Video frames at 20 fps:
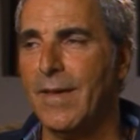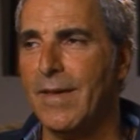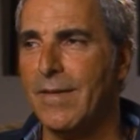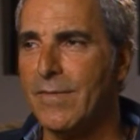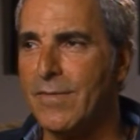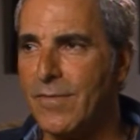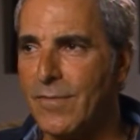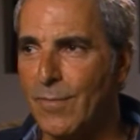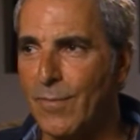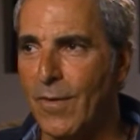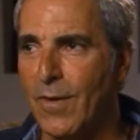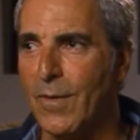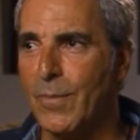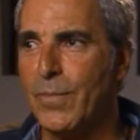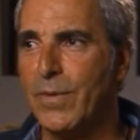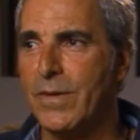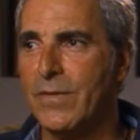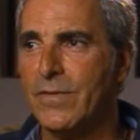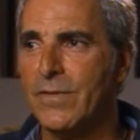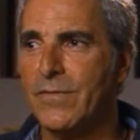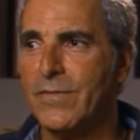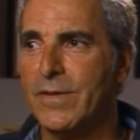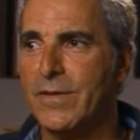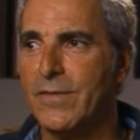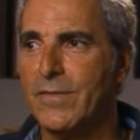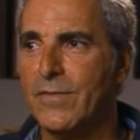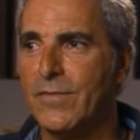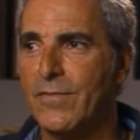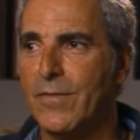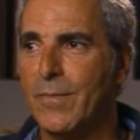small piece of it
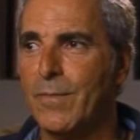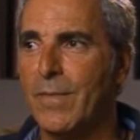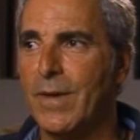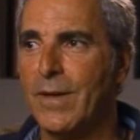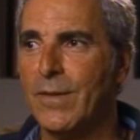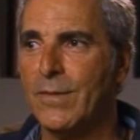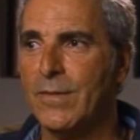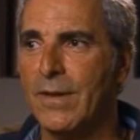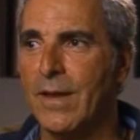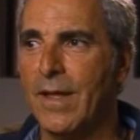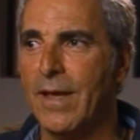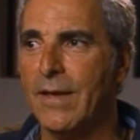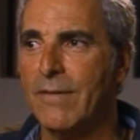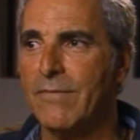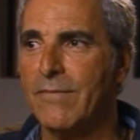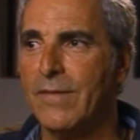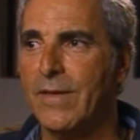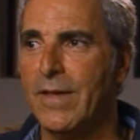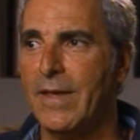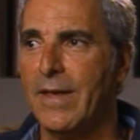from my own life.